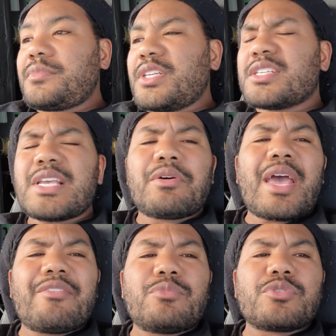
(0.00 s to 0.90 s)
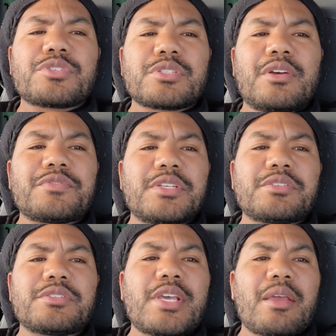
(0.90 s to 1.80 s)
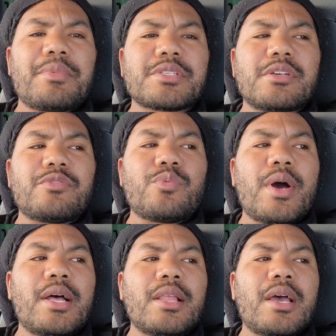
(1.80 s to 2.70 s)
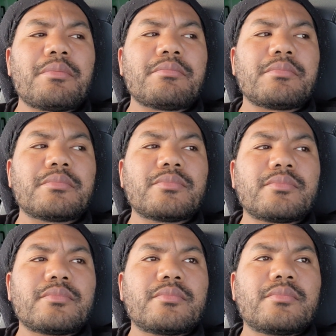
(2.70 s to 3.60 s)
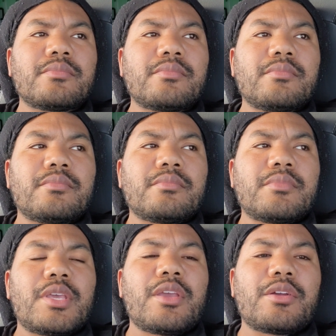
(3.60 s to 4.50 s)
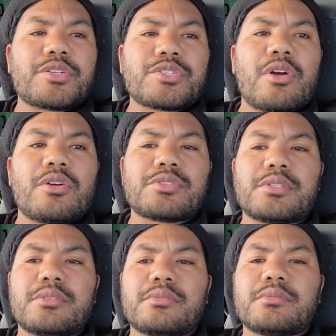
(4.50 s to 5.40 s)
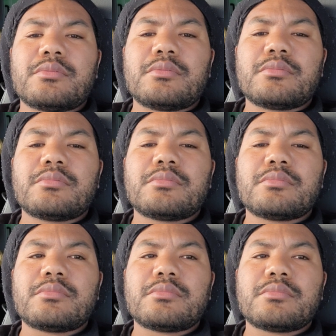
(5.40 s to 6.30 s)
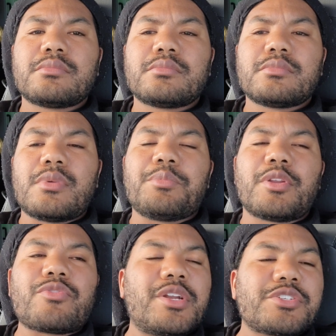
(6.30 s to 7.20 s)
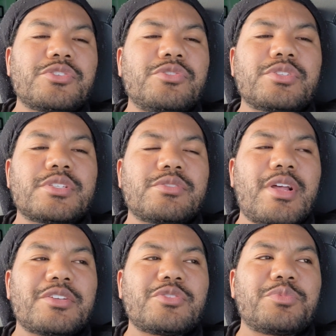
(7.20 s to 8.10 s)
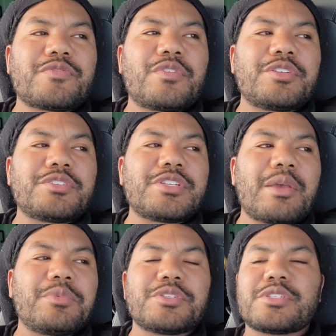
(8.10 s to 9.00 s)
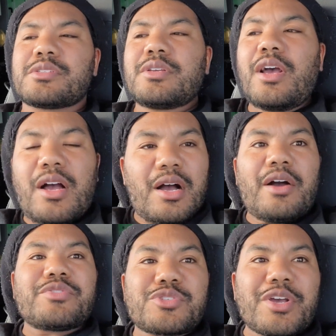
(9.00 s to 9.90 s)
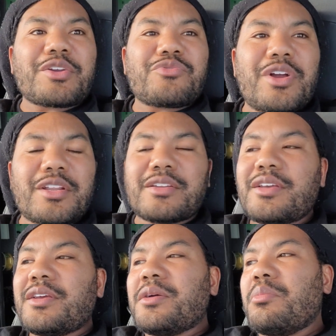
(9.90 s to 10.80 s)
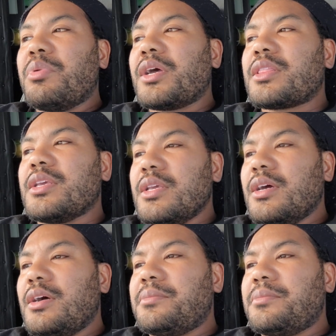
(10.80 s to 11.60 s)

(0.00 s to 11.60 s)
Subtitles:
Because I would have more stuff to entertain myself while I'm here in Charleston. I mean, the running shoes is not so much for entertainment, just obviously so I can run. But the,